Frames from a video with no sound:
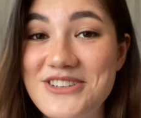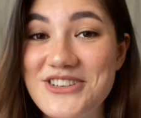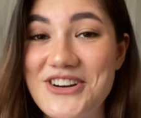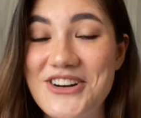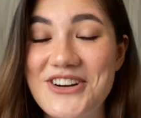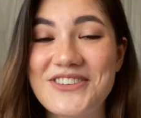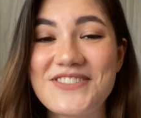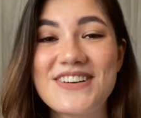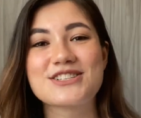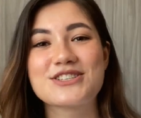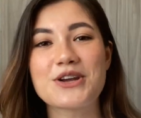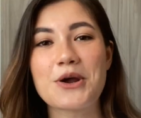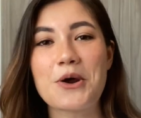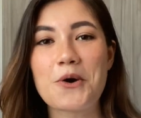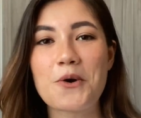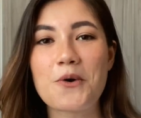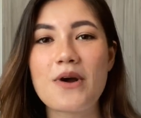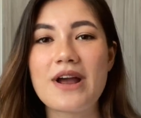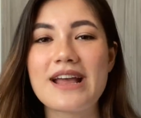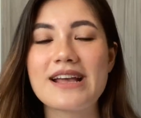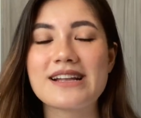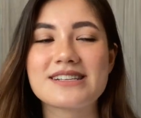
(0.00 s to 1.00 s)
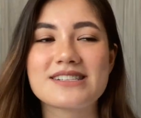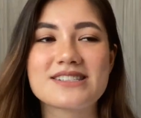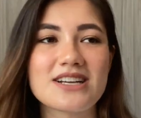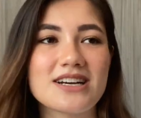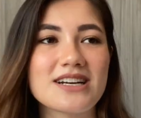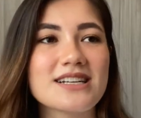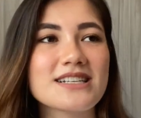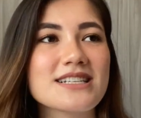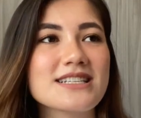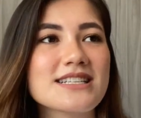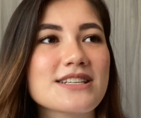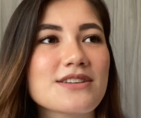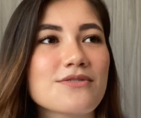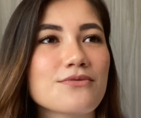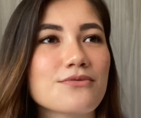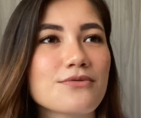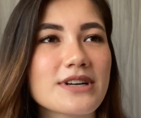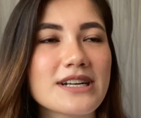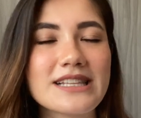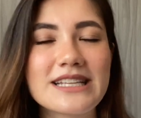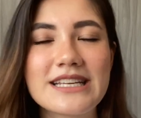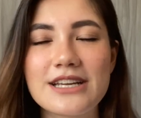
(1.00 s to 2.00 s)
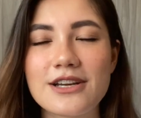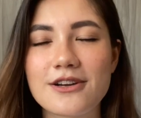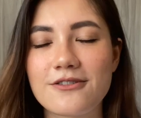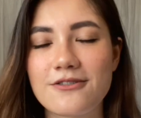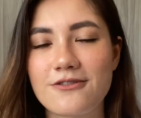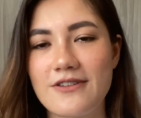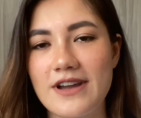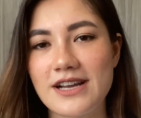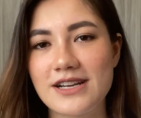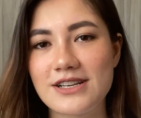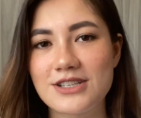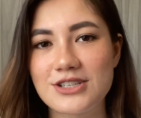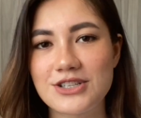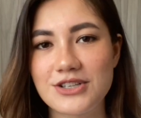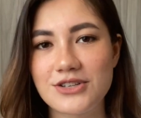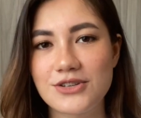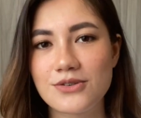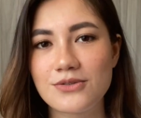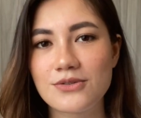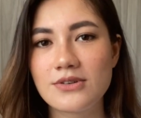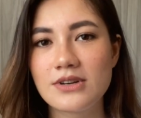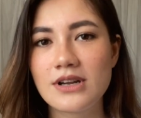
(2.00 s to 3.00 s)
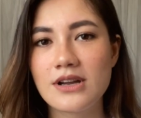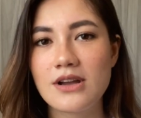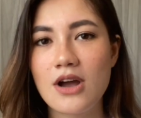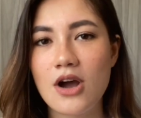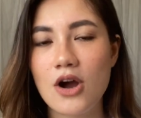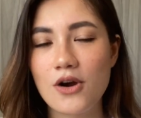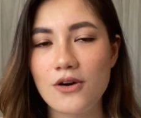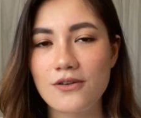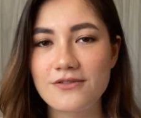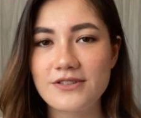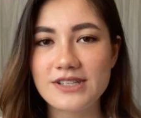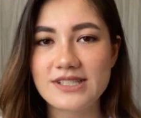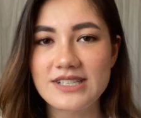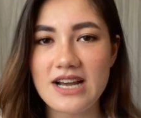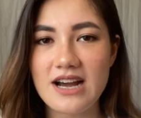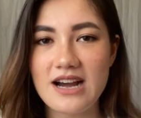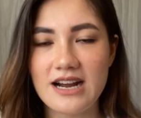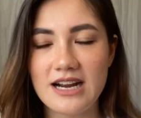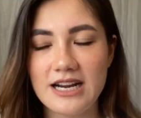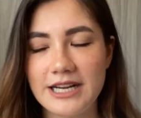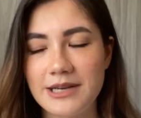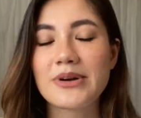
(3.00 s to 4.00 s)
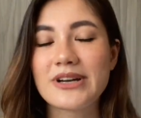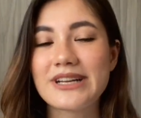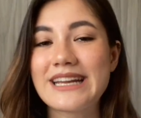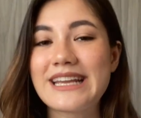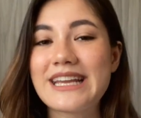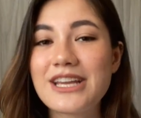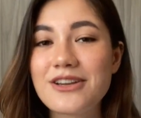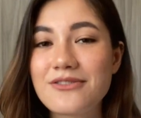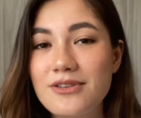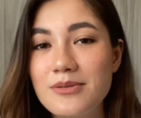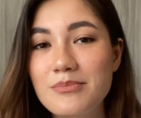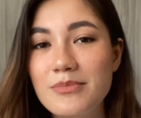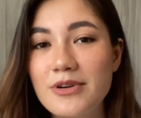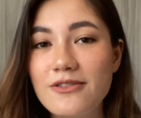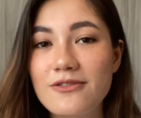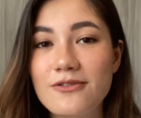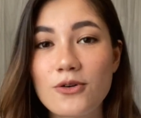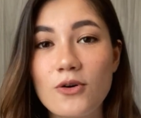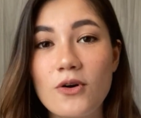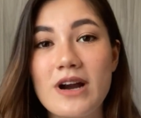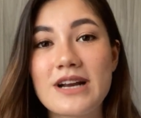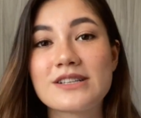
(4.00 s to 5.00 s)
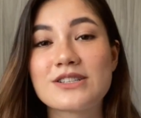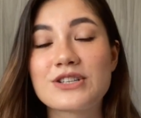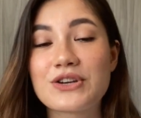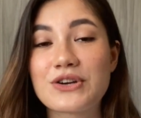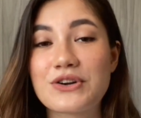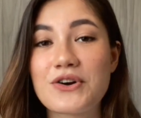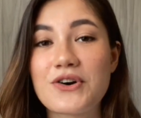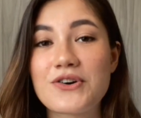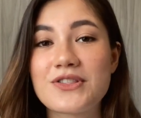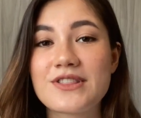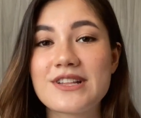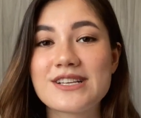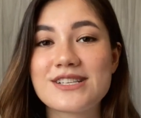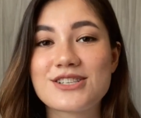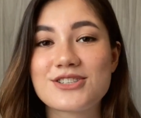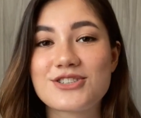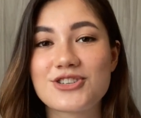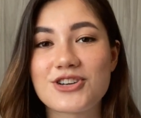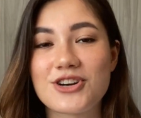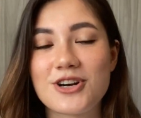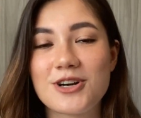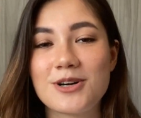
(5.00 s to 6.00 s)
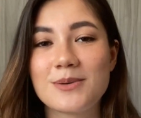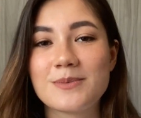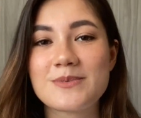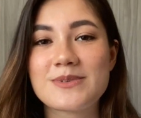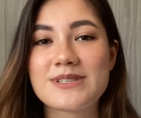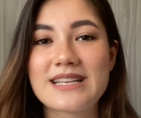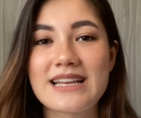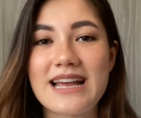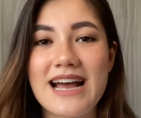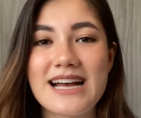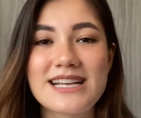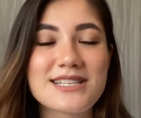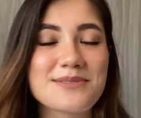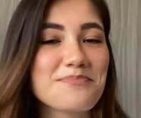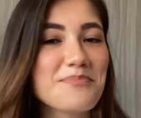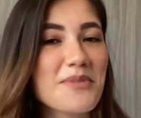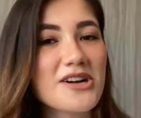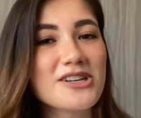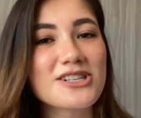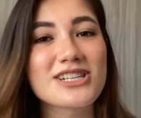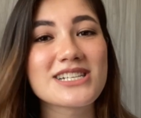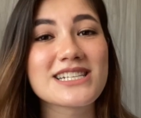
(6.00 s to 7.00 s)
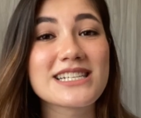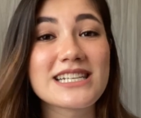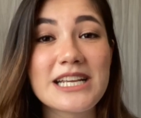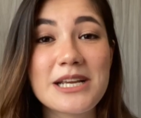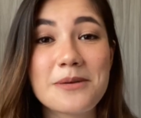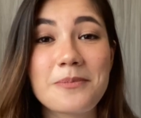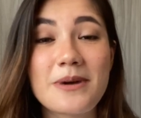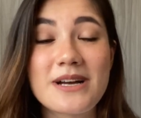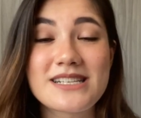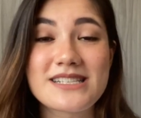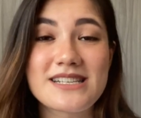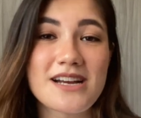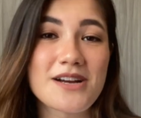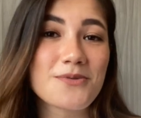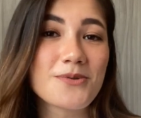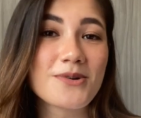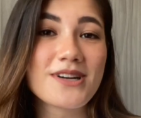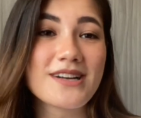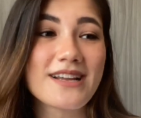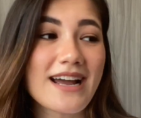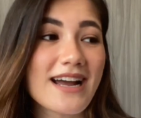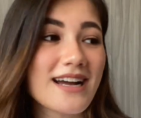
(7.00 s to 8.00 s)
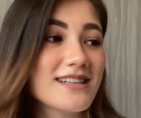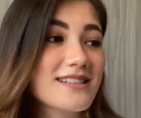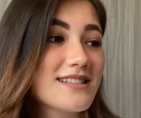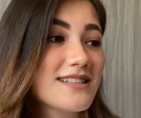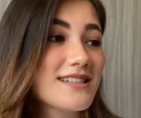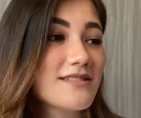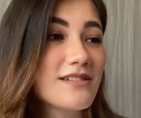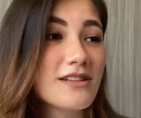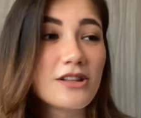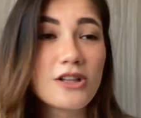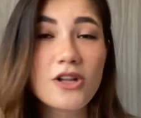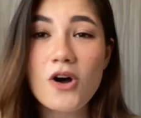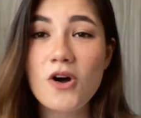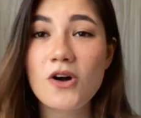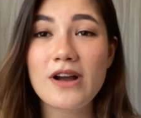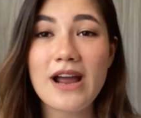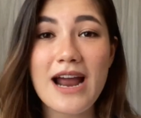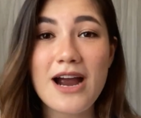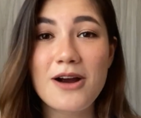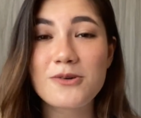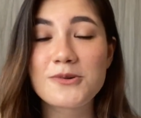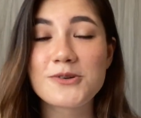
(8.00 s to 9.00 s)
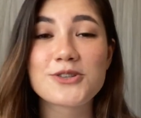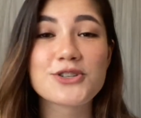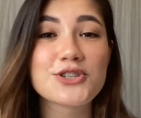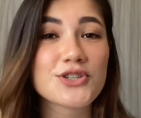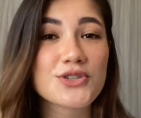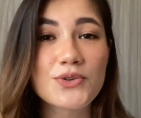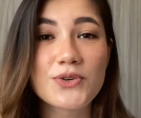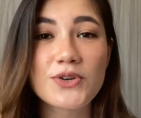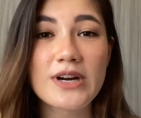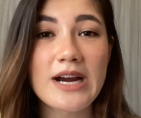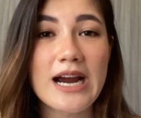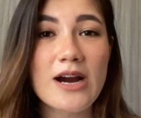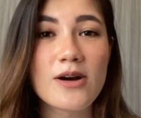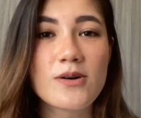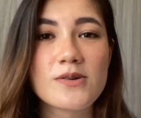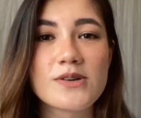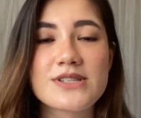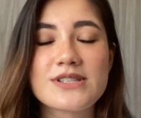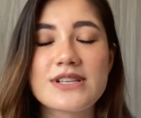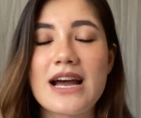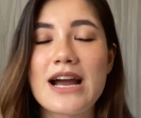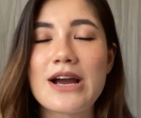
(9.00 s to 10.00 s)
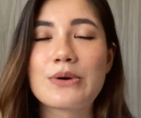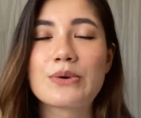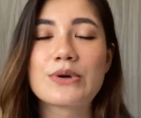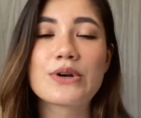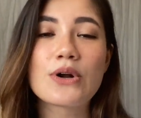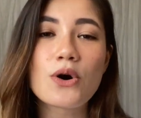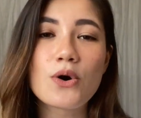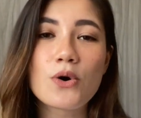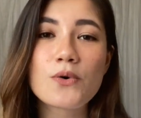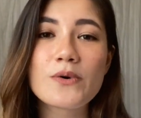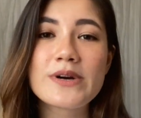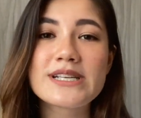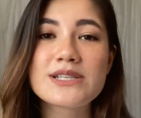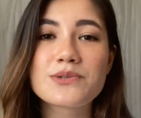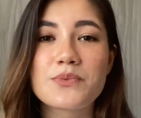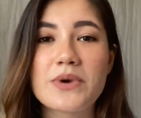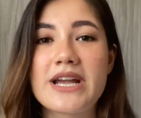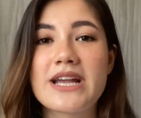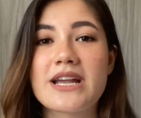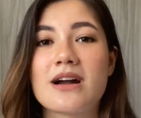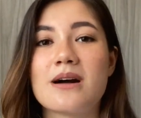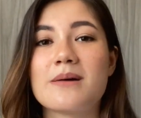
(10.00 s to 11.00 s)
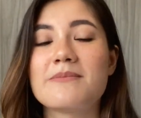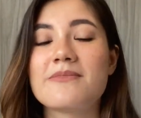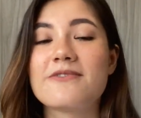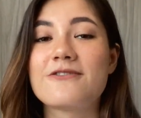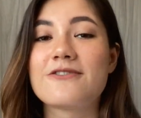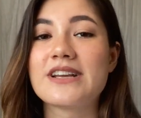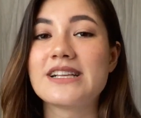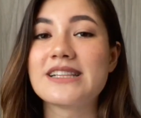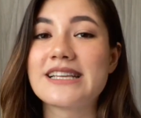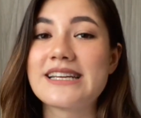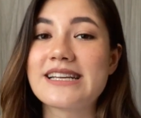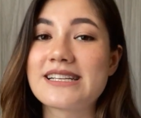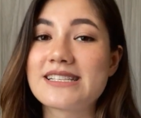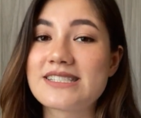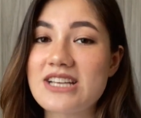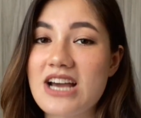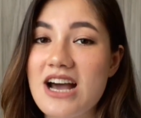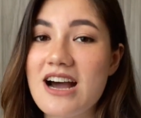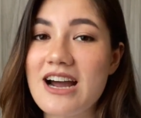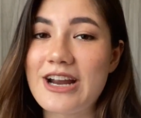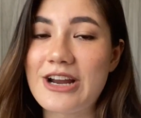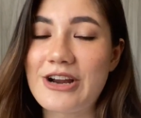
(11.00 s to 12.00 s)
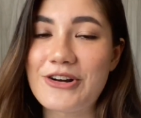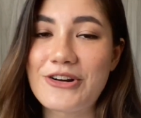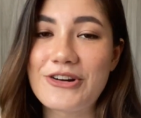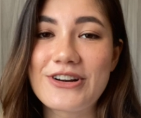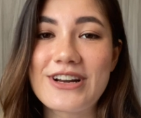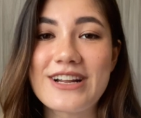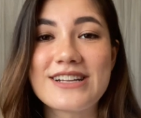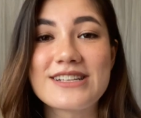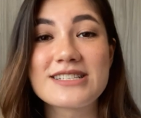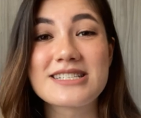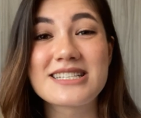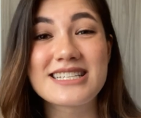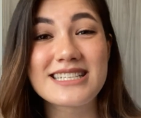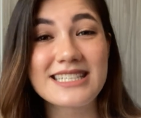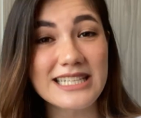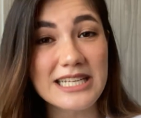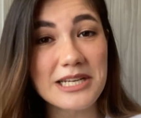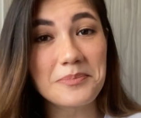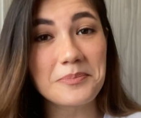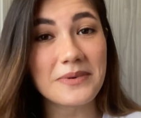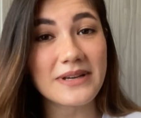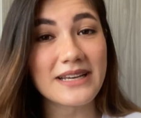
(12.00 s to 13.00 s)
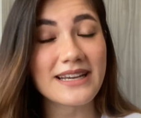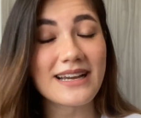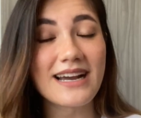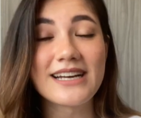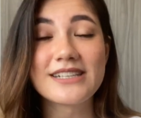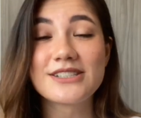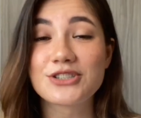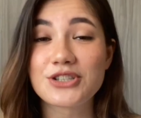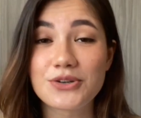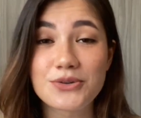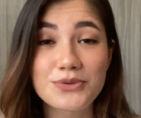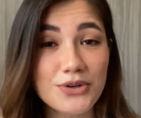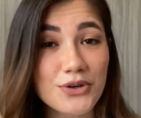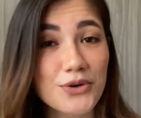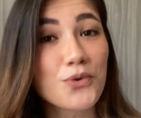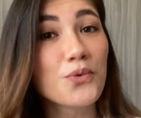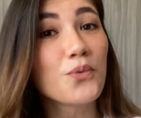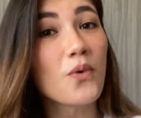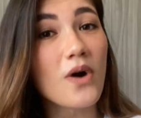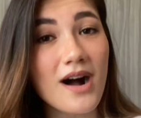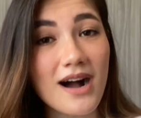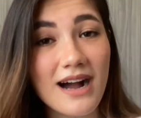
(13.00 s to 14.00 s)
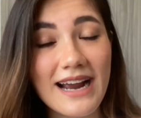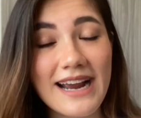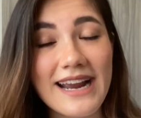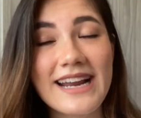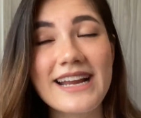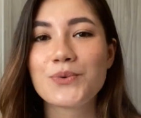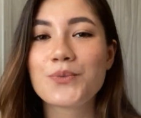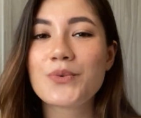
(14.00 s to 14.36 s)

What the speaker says: job. So it does really affect you over time. But even before I took on these jobs, as much sleep as I would get, long hours, short hours, I would always wake up feeling tired and sleepy. I don't know why.